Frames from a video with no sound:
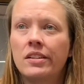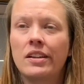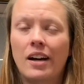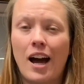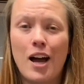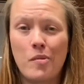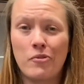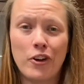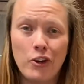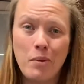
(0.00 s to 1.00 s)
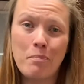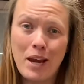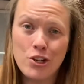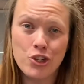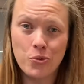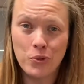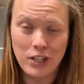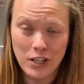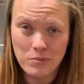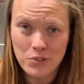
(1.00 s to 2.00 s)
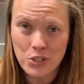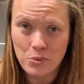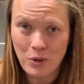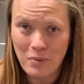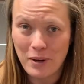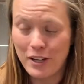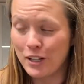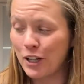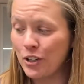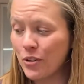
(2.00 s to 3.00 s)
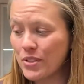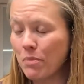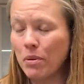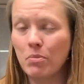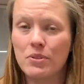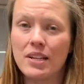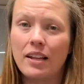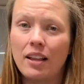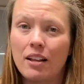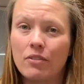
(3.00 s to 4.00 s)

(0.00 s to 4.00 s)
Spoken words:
I'm very impatient when it comes to spray paint. I know some people say a lot of